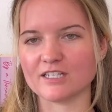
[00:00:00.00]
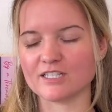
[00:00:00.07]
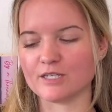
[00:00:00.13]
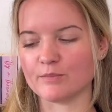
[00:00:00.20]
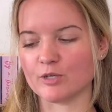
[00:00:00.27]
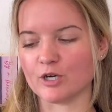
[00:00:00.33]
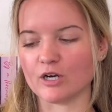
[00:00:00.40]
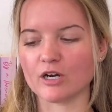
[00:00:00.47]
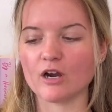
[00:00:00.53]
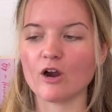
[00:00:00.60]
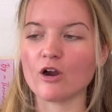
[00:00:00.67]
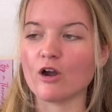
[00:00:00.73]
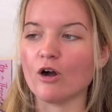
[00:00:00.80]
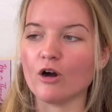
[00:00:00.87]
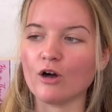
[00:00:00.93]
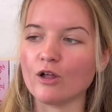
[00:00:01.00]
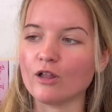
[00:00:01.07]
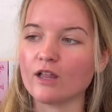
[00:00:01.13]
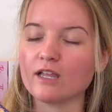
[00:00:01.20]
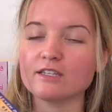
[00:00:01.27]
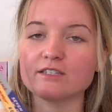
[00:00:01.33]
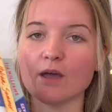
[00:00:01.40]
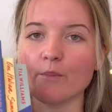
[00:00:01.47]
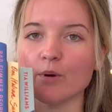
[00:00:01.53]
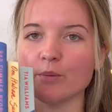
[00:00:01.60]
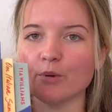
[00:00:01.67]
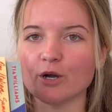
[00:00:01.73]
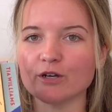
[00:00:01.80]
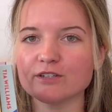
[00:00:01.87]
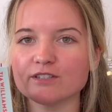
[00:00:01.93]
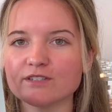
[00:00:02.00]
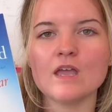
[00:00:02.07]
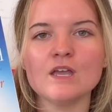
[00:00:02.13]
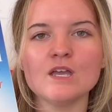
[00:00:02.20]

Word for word: TBR are all summer books.